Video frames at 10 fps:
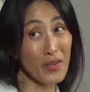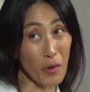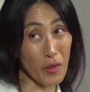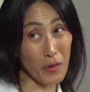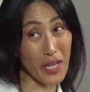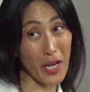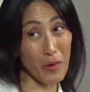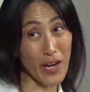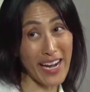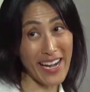on North
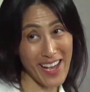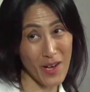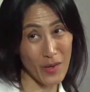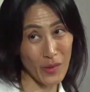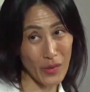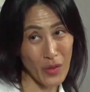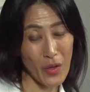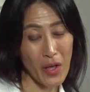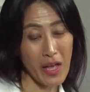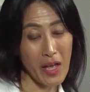Korea right now.
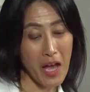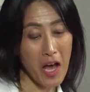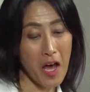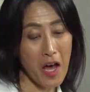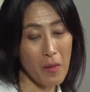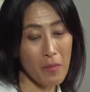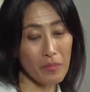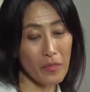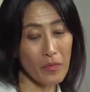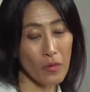
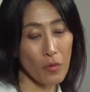Um,